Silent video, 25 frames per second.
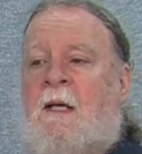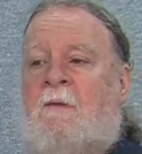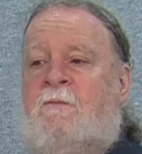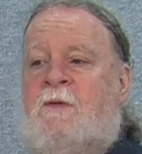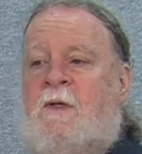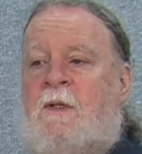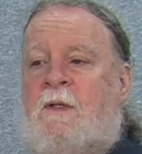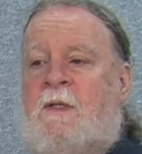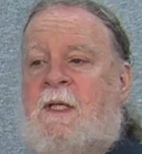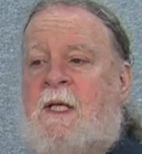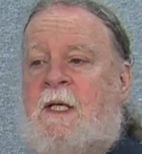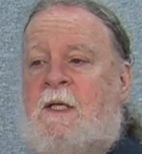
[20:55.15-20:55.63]

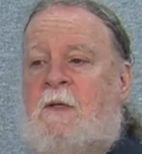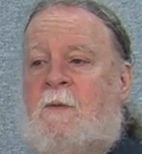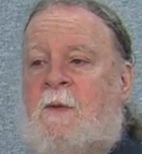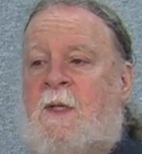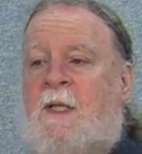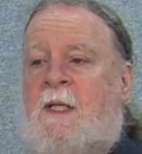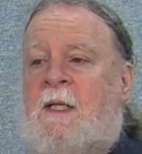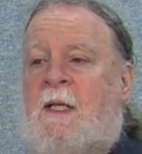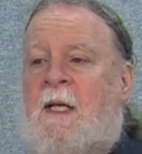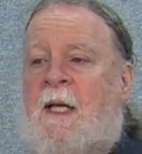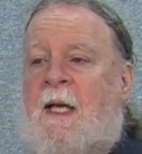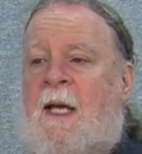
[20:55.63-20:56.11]
Phil
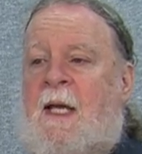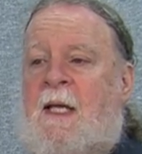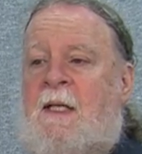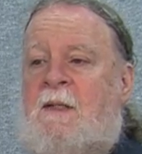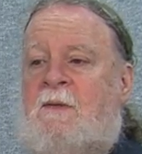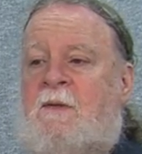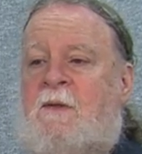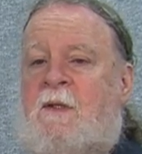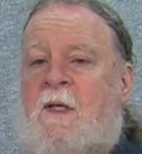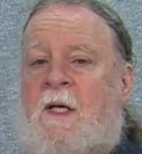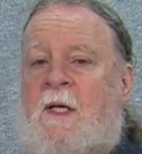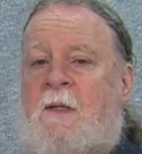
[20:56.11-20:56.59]
Gingrey,
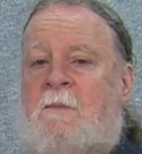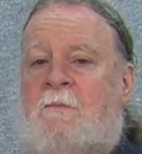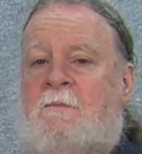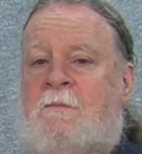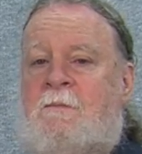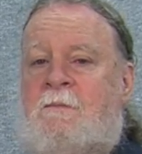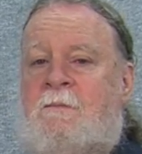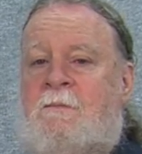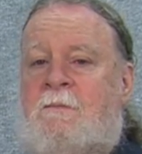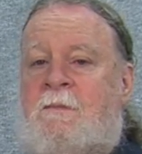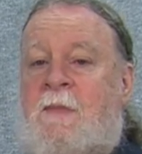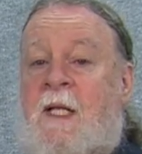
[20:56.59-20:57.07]
and
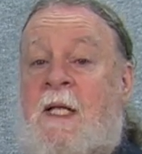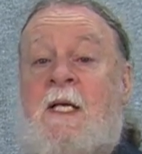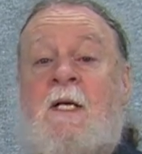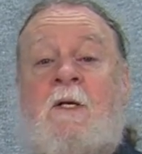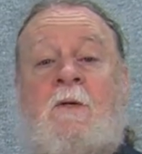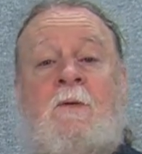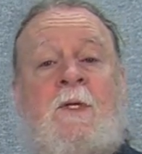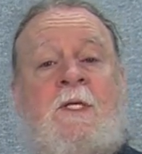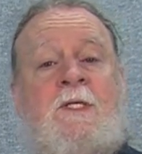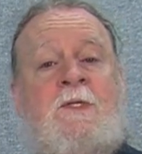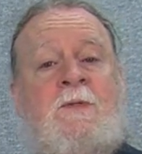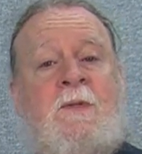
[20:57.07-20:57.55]
um, he
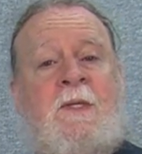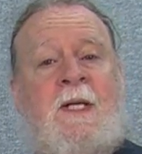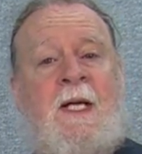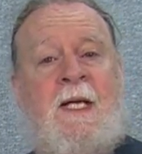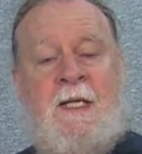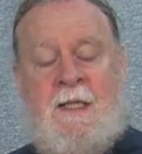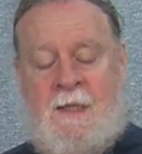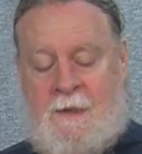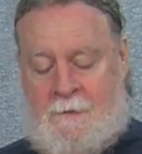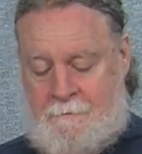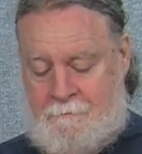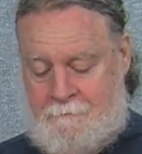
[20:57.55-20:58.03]
agrees with
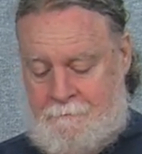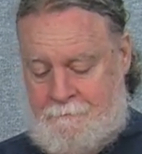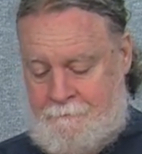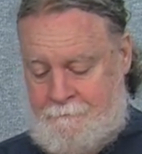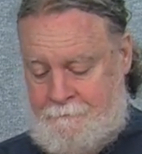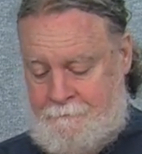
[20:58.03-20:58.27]
Akin.